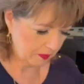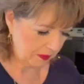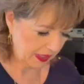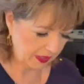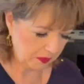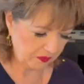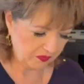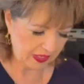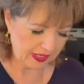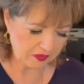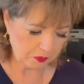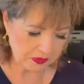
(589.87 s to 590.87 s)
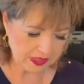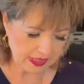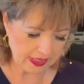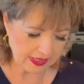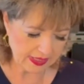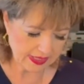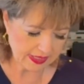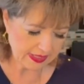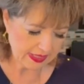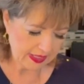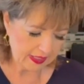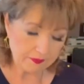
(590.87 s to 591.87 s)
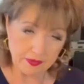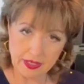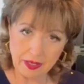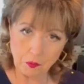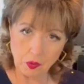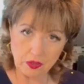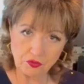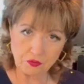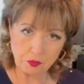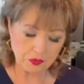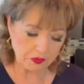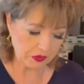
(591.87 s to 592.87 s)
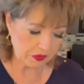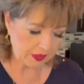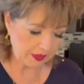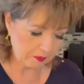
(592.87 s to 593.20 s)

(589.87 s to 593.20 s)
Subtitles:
medium-sized potatoes that I washed real good